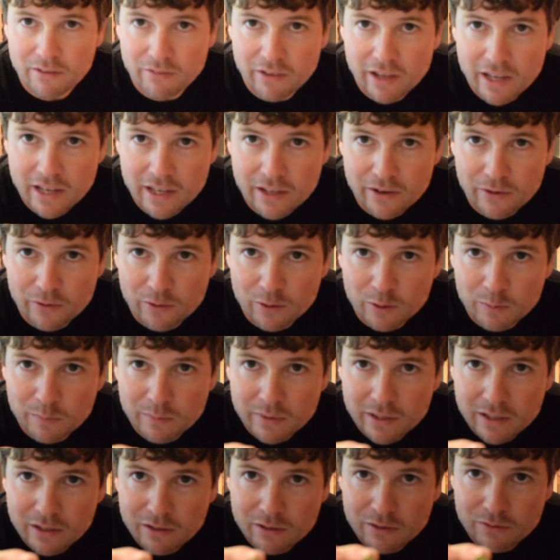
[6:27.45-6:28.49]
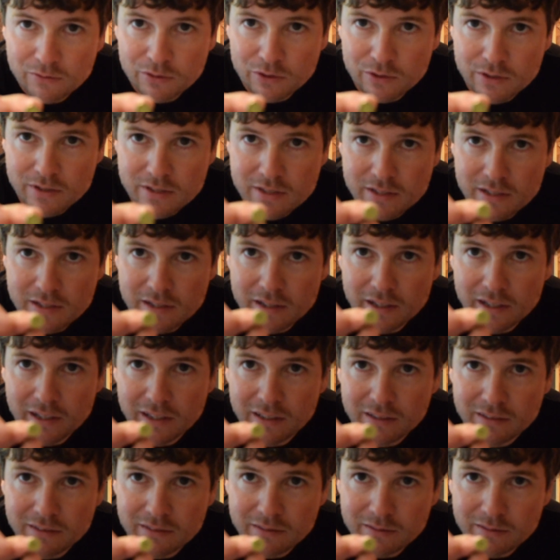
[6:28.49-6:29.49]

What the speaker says: head on them. I don't know if you can see that.